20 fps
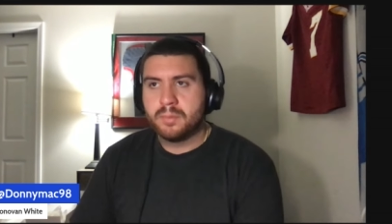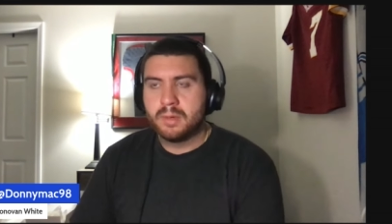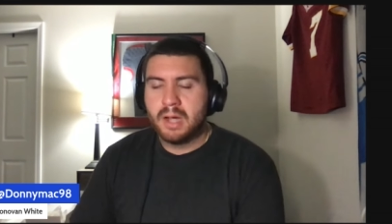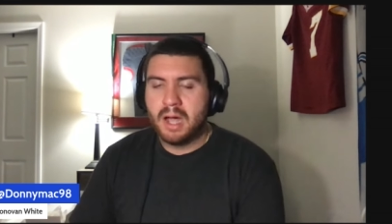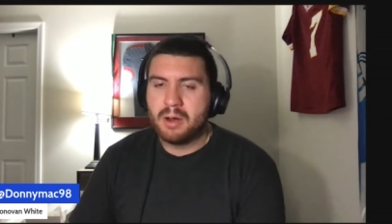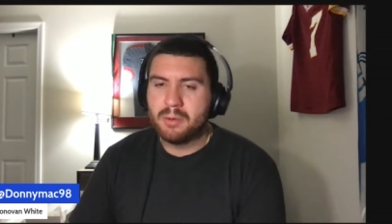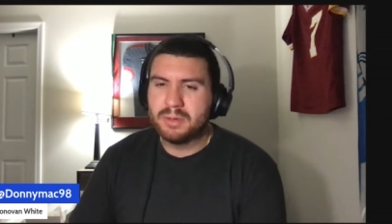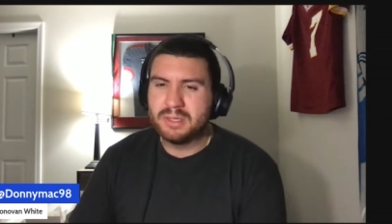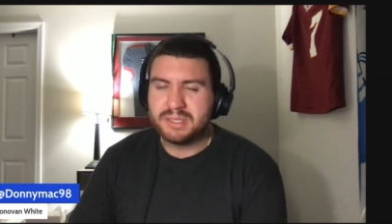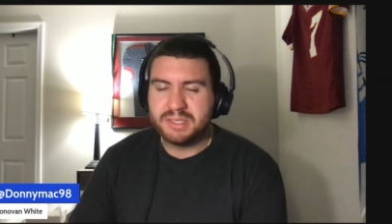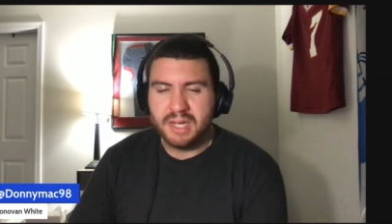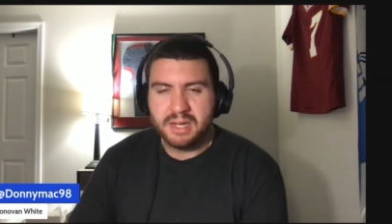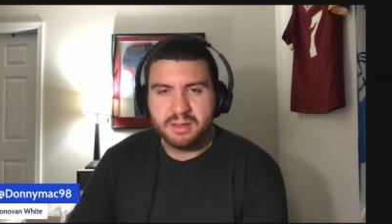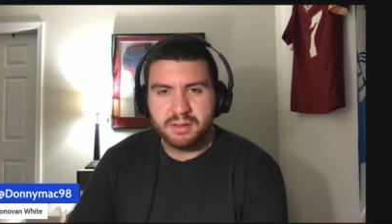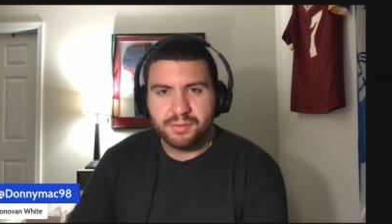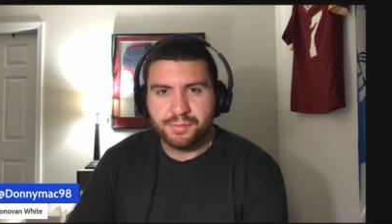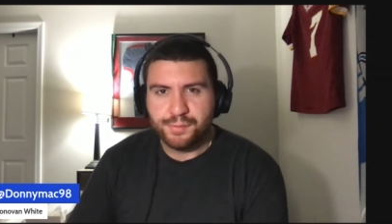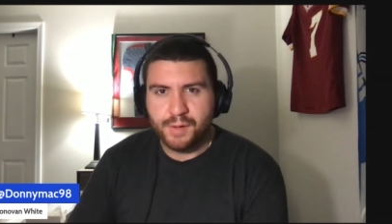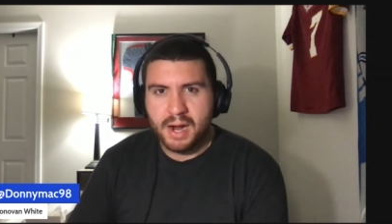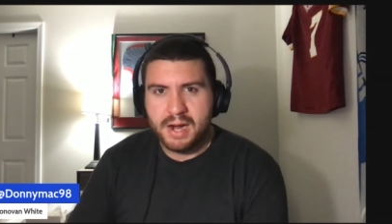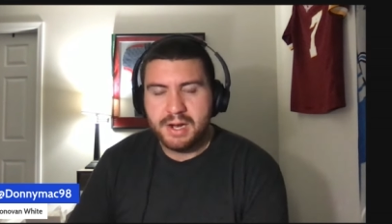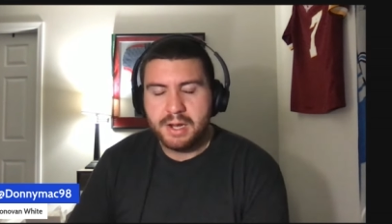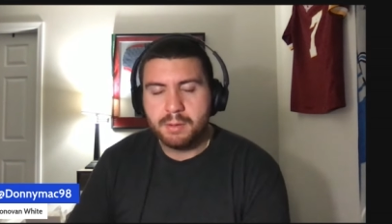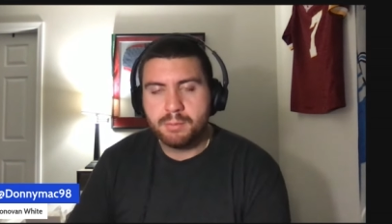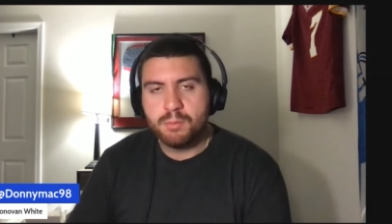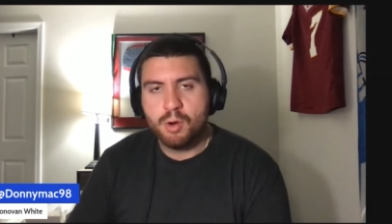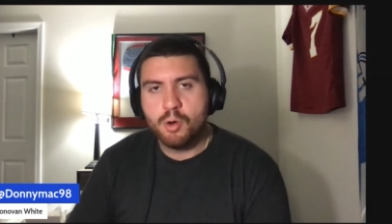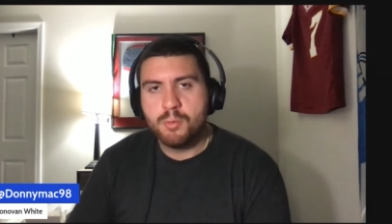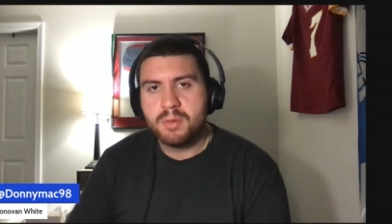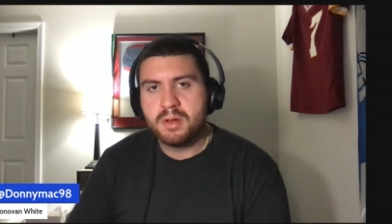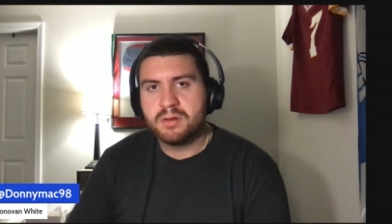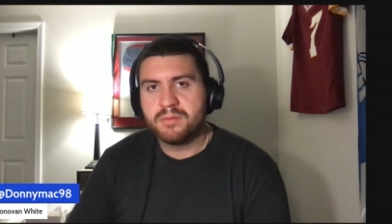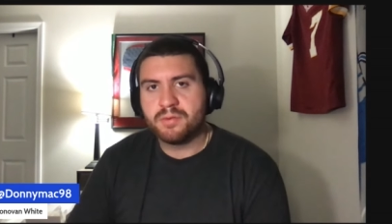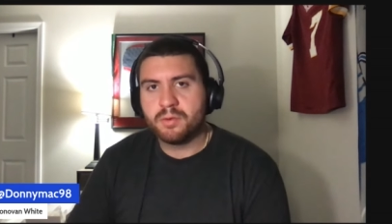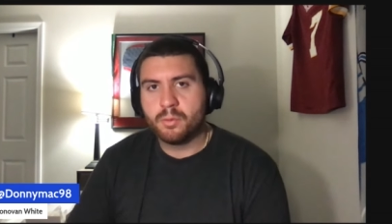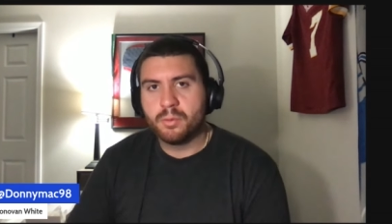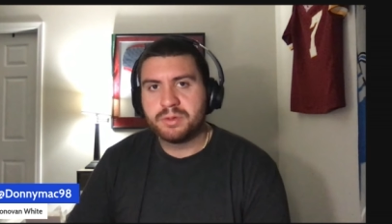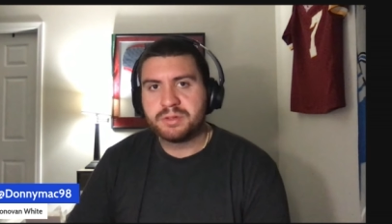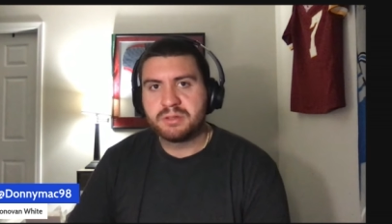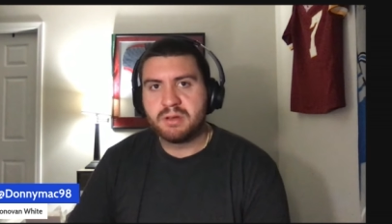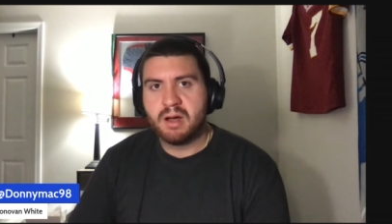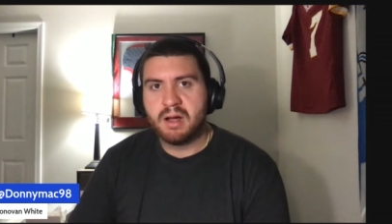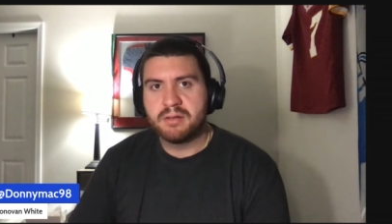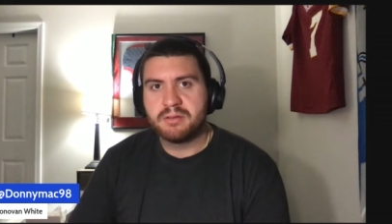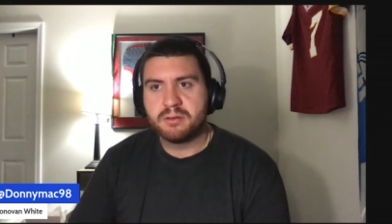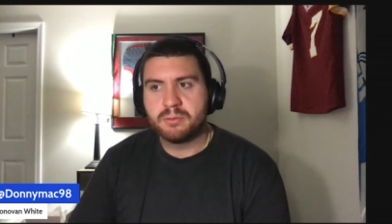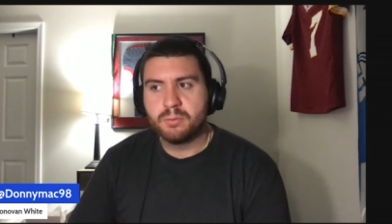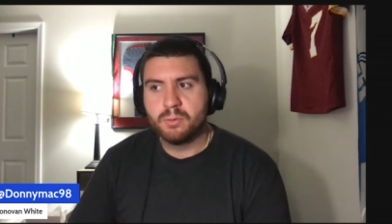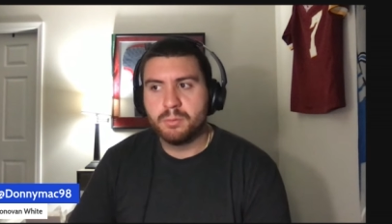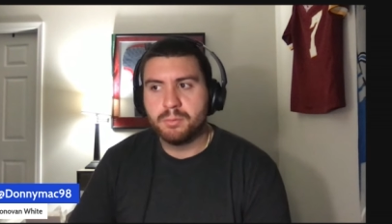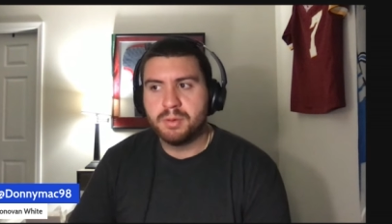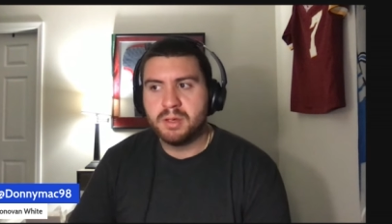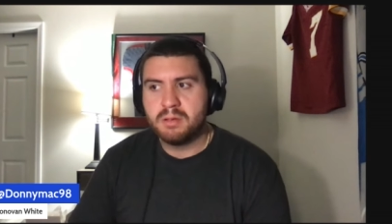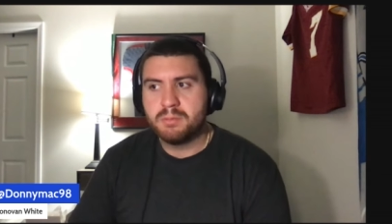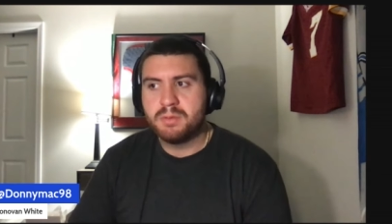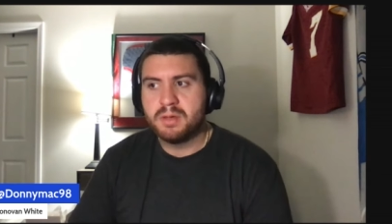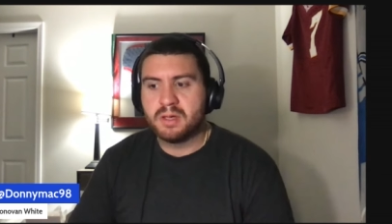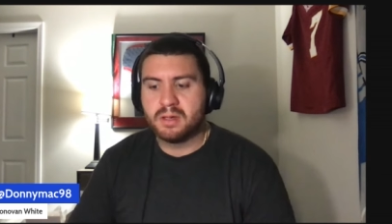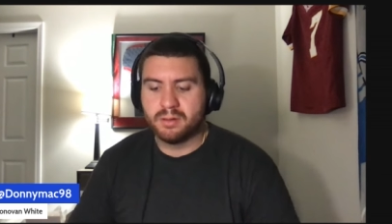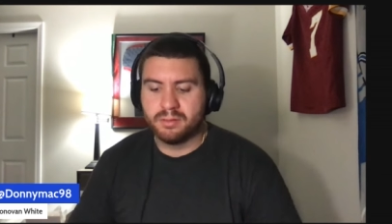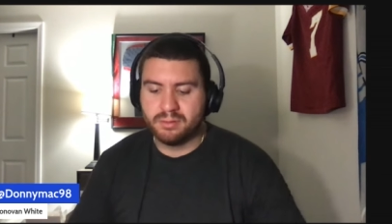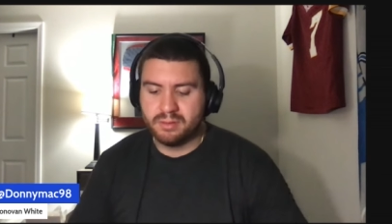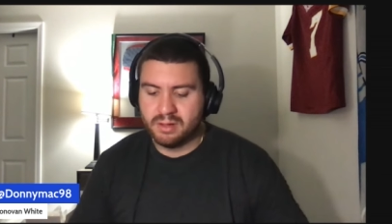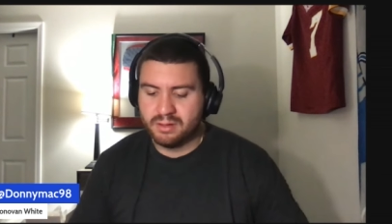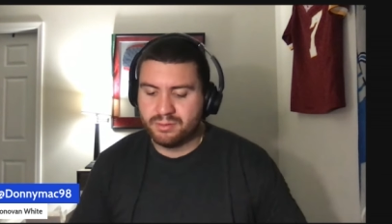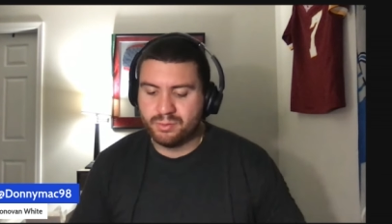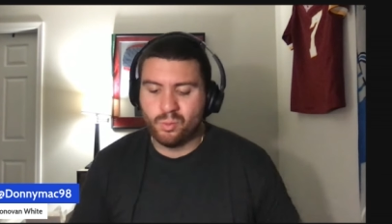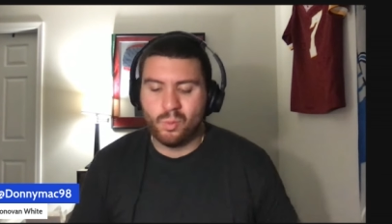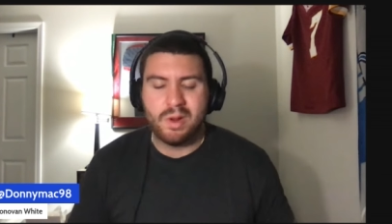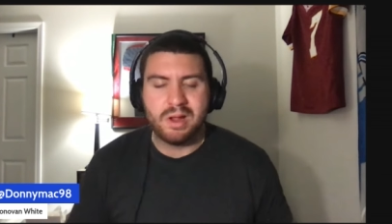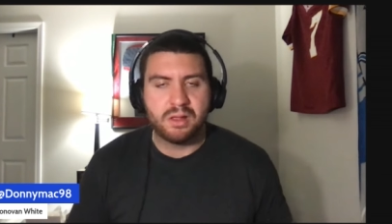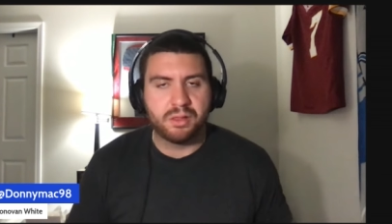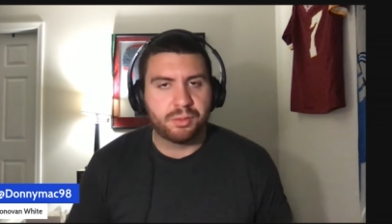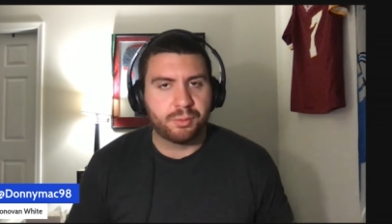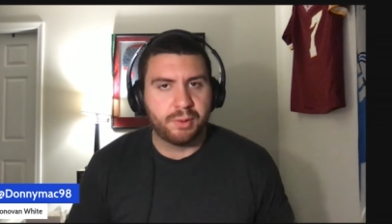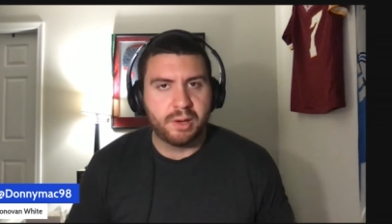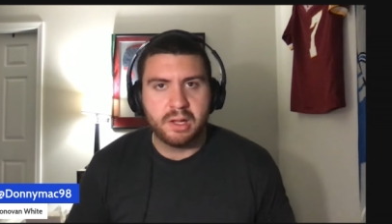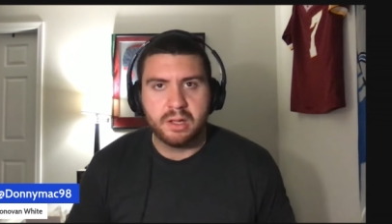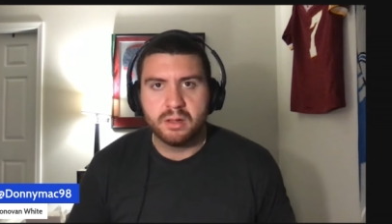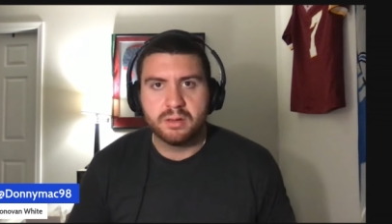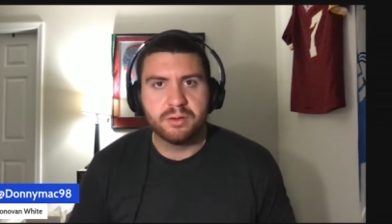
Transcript: I don't want to say a defining moment for Wisconsin will be because it's week three.